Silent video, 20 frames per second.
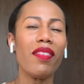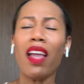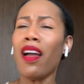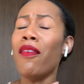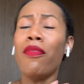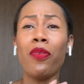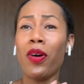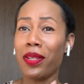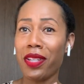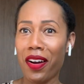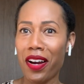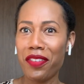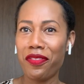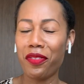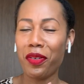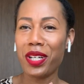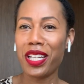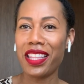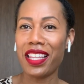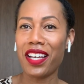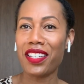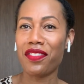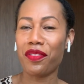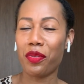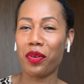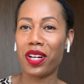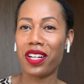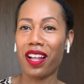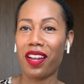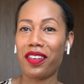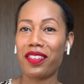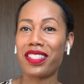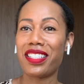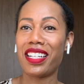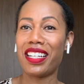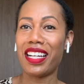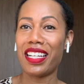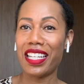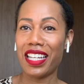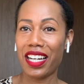$14,400
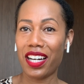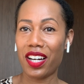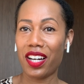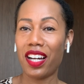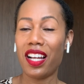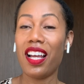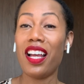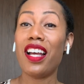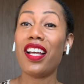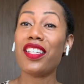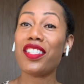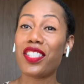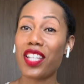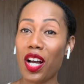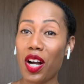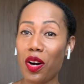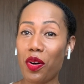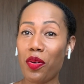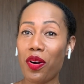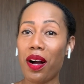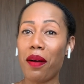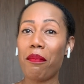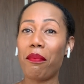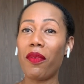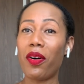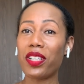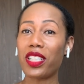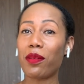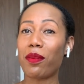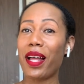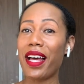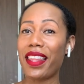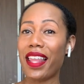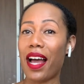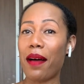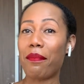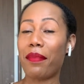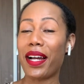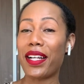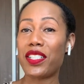a year. So multiply
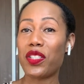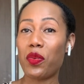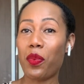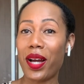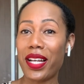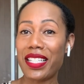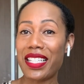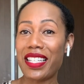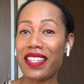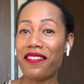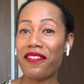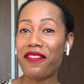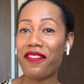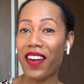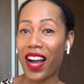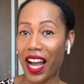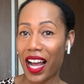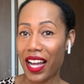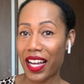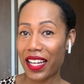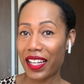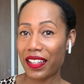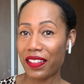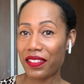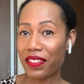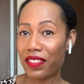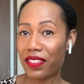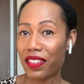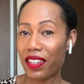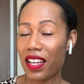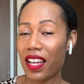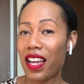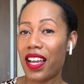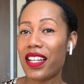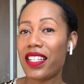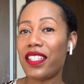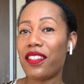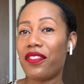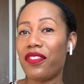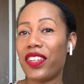that by 25
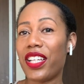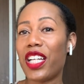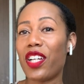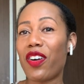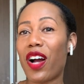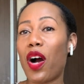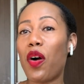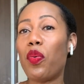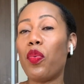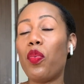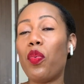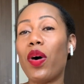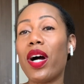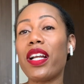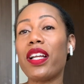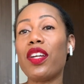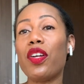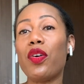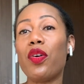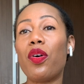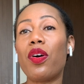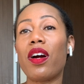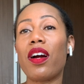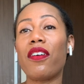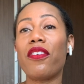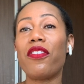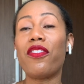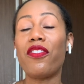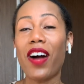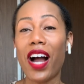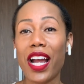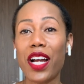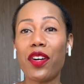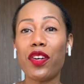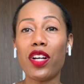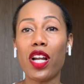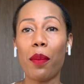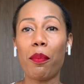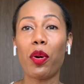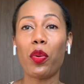to figure out what your FIRE
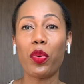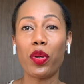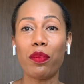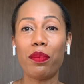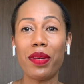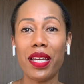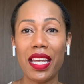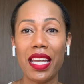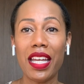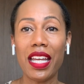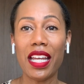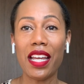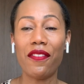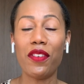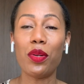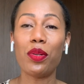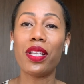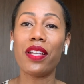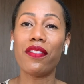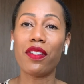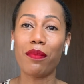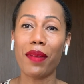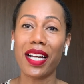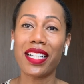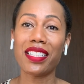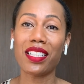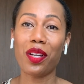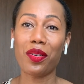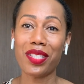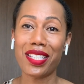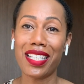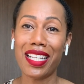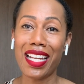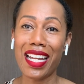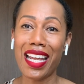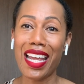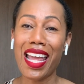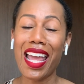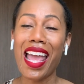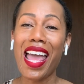number would be if you live in Mexico
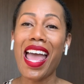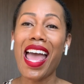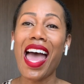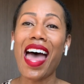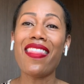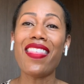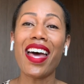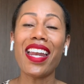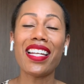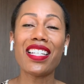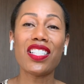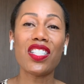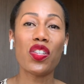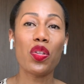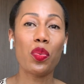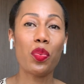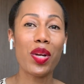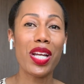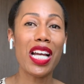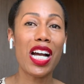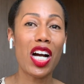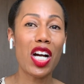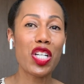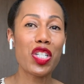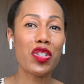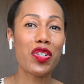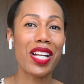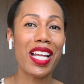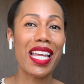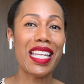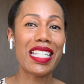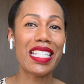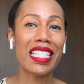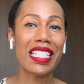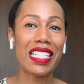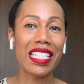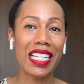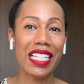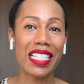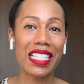City, and that is
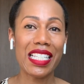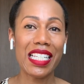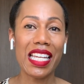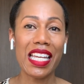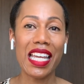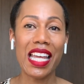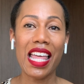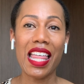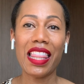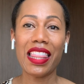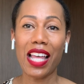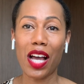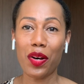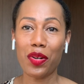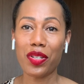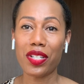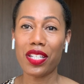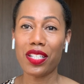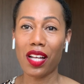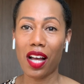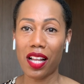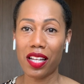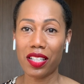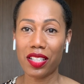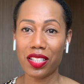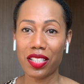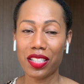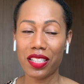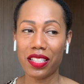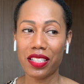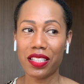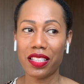$360,000.